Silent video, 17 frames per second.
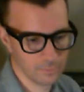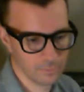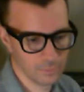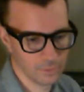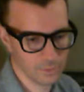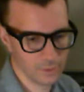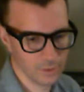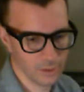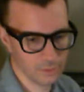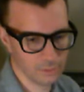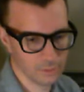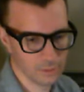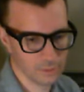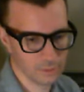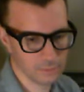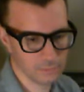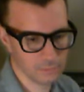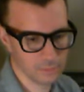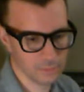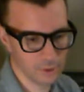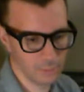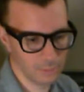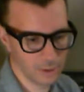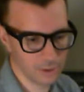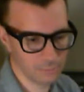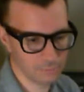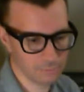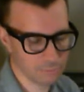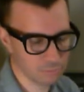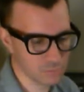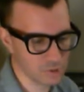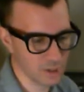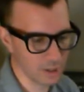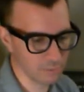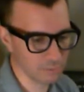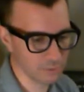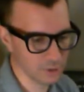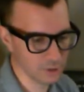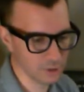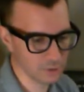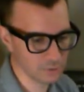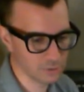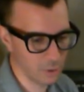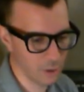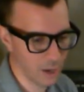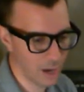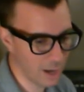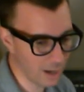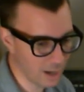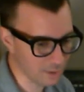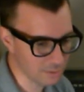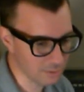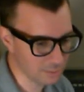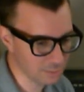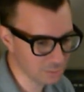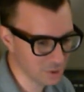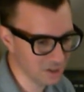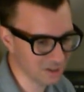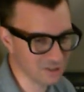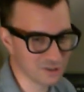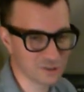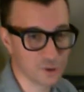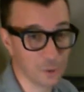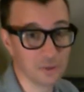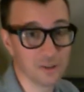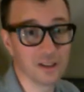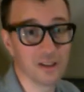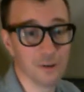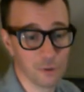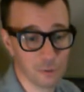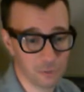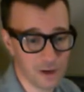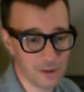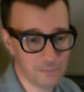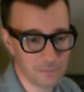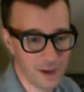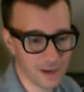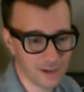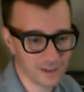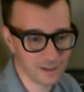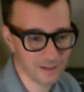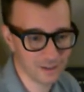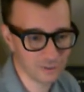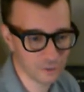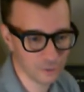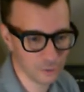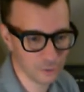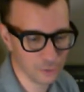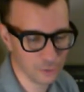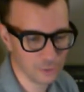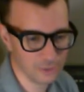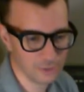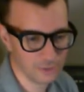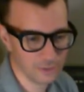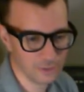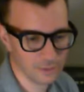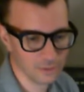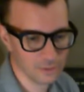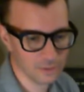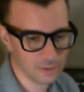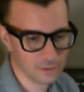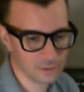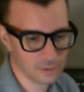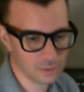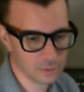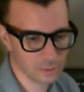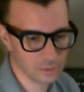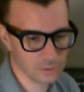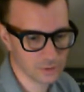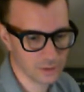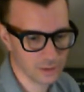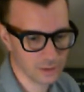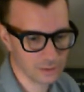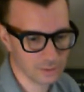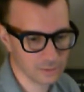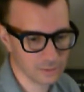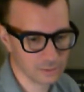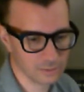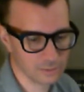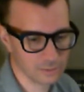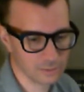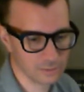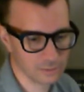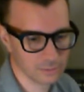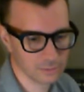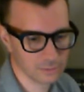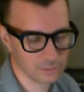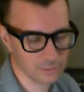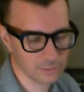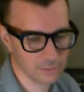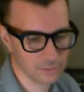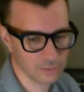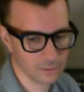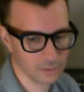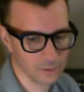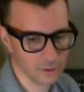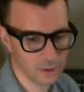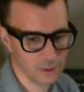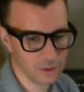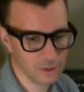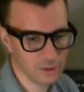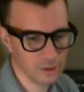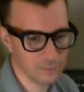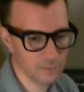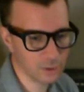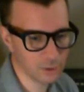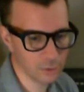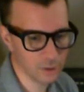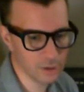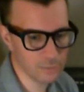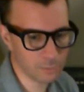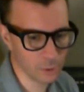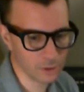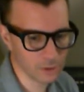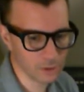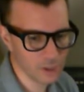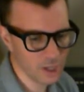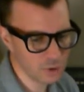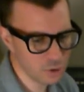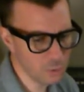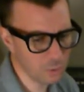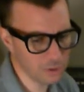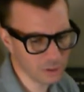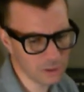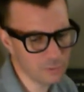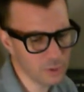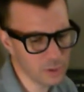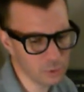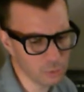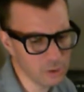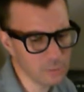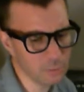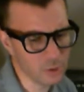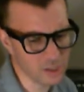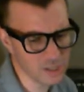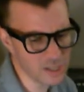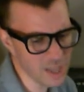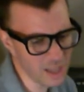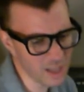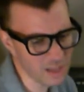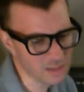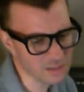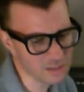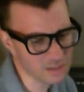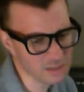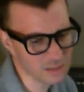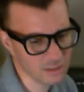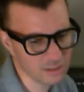Yeah, yep, I definitely did. So I'm gonna totally go right back into controller settings. Configure input. Do you want to configure input? Yes!